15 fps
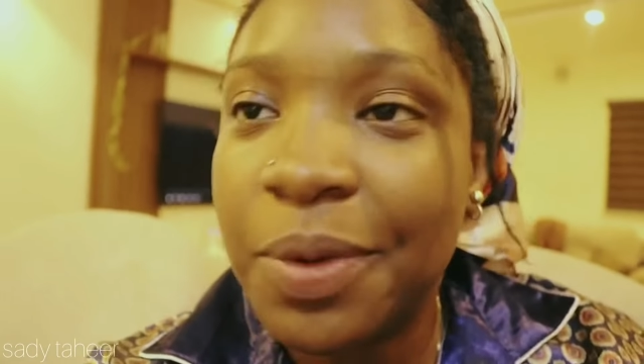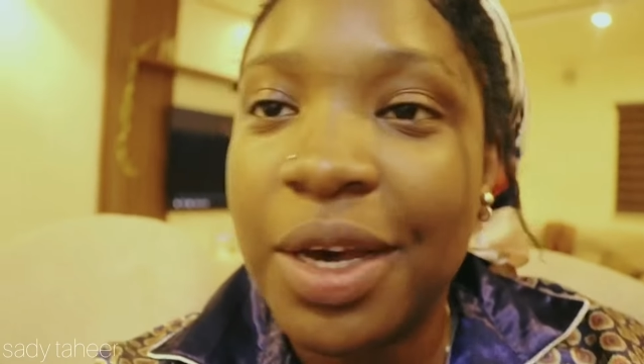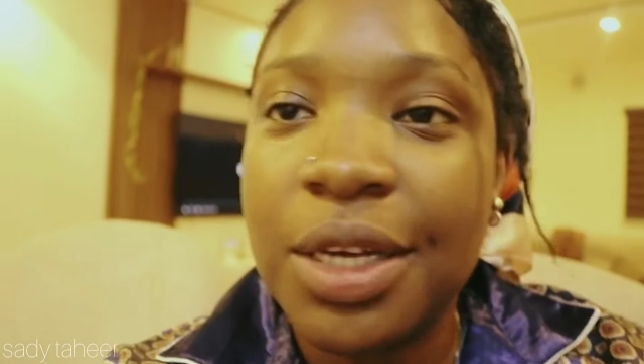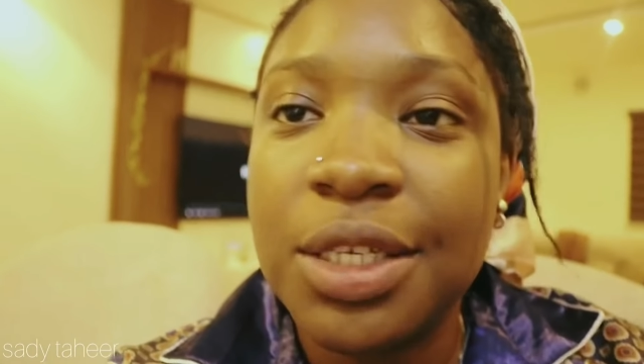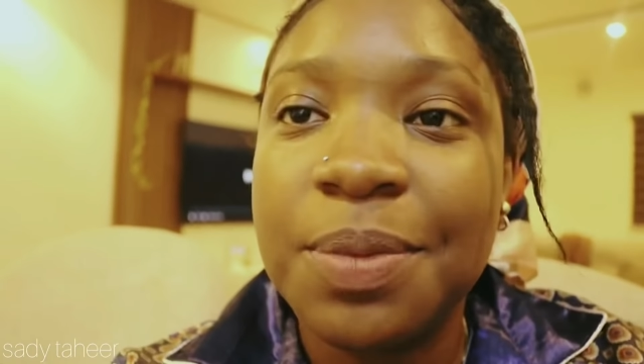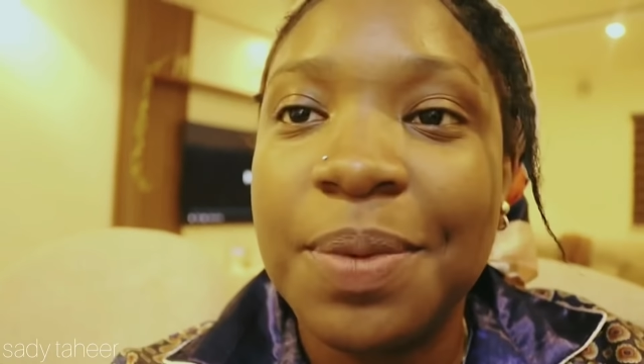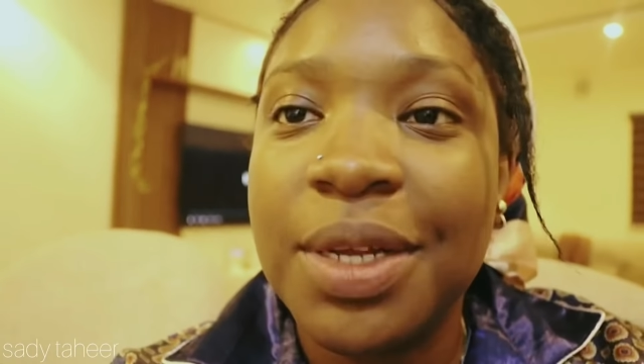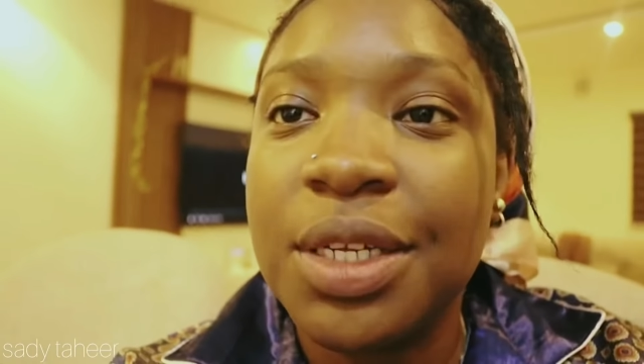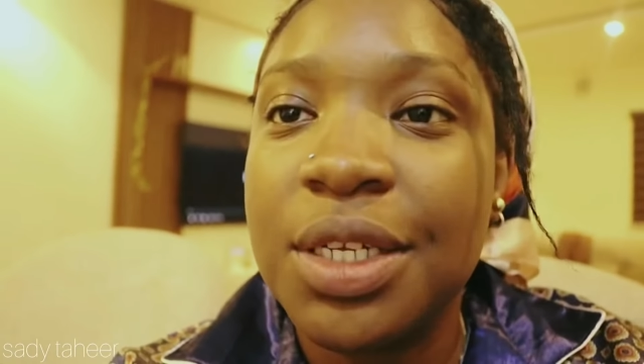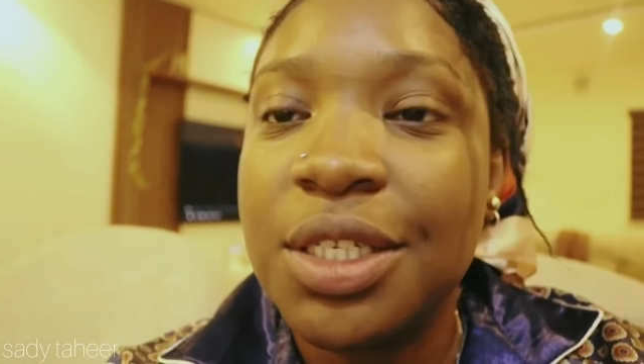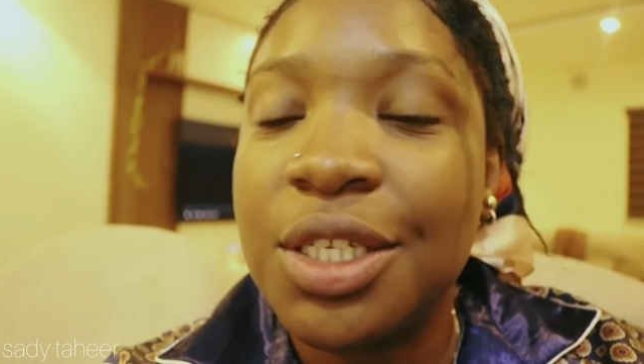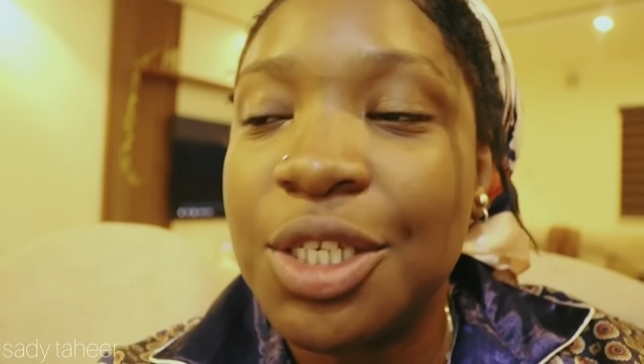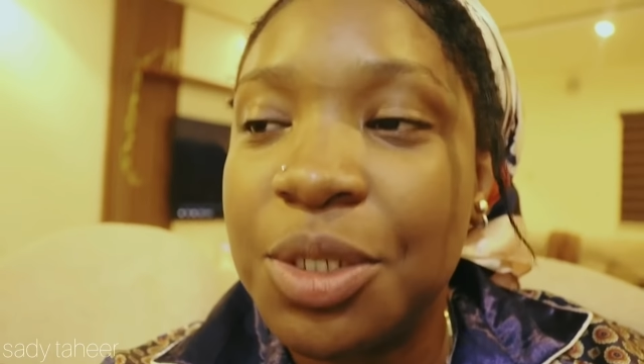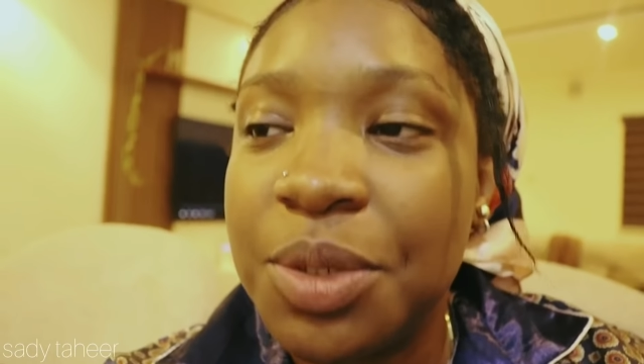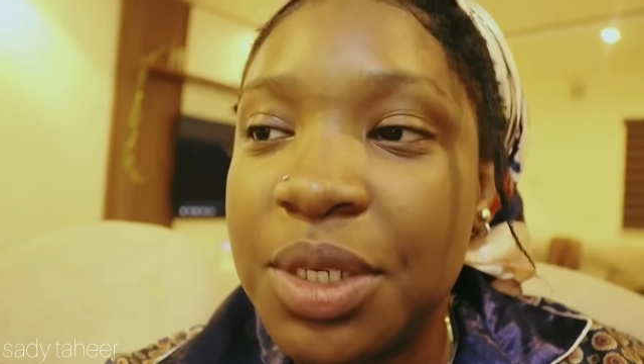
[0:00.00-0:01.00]
We're spending
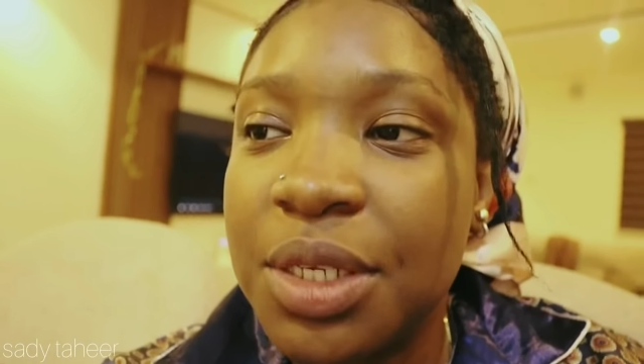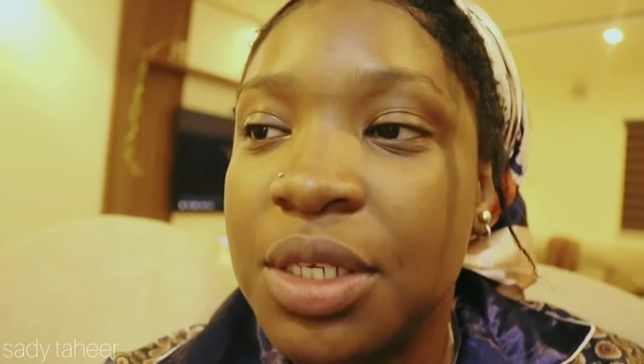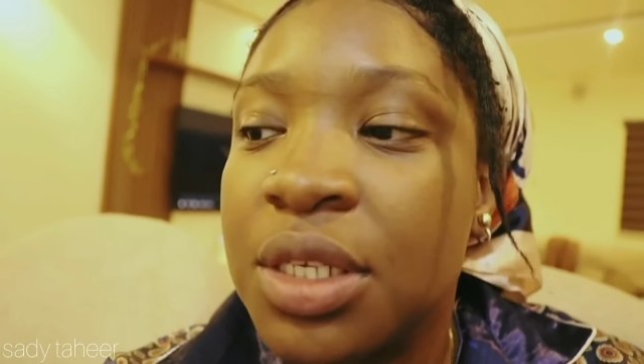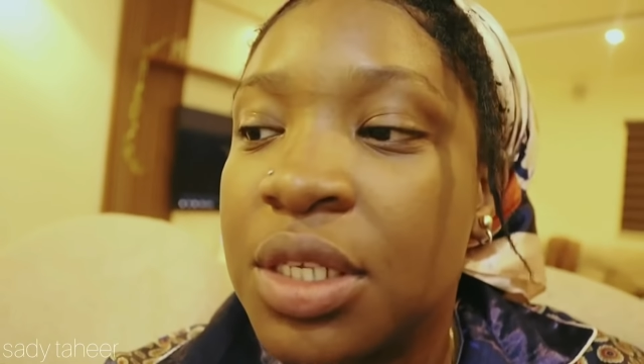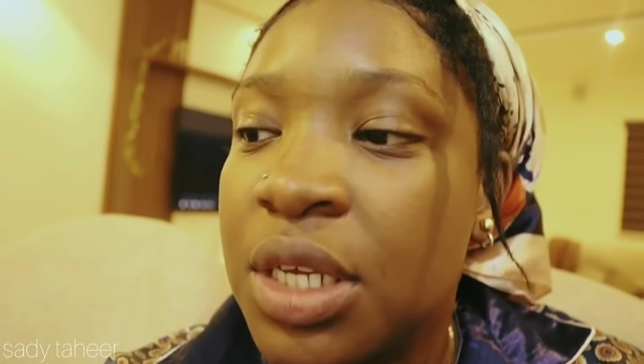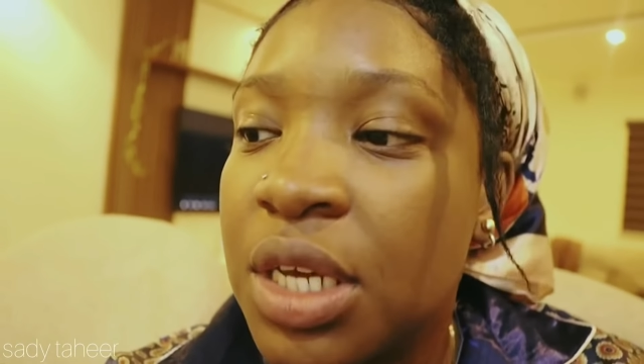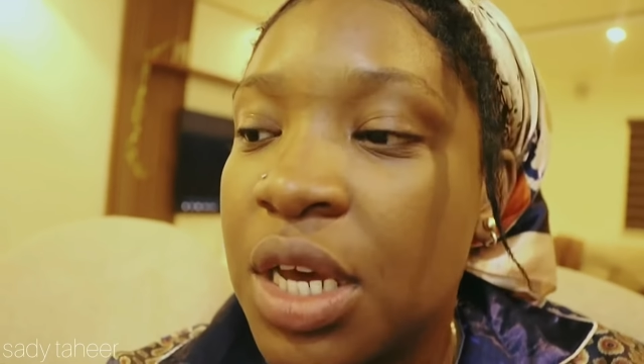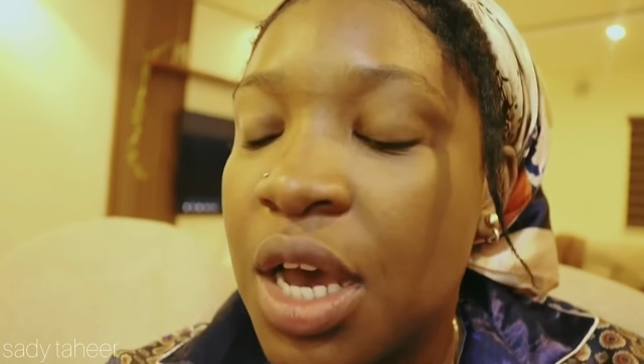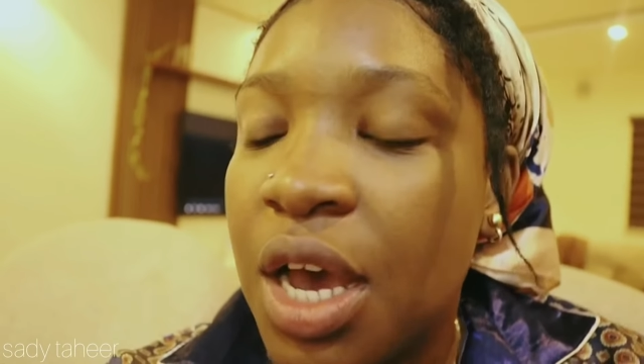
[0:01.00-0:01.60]
the New Year's